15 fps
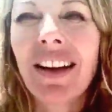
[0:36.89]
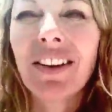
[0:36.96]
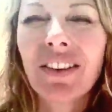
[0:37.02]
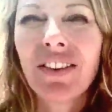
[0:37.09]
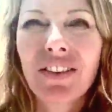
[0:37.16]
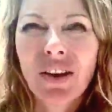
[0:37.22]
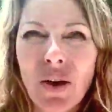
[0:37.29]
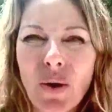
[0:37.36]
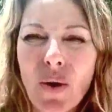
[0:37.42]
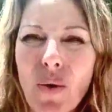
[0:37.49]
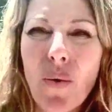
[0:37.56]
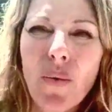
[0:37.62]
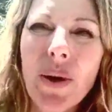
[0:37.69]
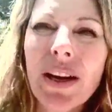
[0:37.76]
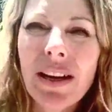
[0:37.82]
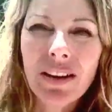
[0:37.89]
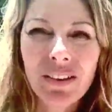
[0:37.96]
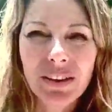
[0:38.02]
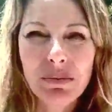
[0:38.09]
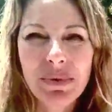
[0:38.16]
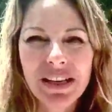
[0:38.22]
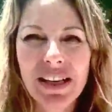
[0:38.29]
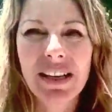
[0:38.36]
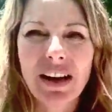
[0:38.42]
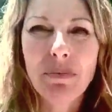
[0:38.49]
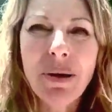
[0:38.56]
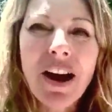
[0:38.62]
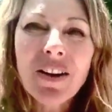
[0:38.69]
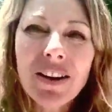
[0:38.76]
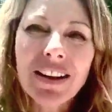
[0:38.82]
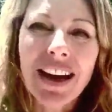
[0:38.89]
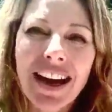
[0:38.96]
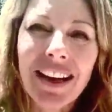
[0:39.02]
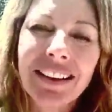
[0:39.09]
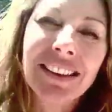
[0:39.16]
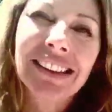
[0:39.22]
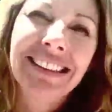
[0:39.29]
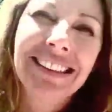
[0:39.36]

So we can only be a part of that.